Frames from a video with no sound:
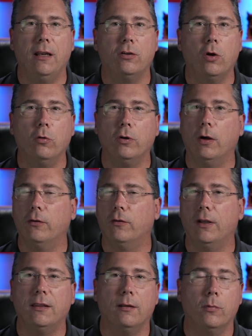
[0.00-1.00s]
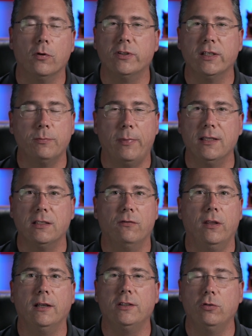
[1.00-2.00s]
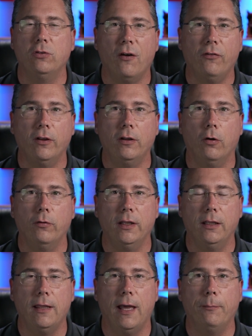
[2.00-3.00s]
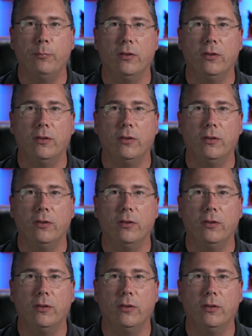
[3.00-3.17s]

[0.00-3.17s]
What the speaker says: don't get the most expensive thing, because you definitely don't need that.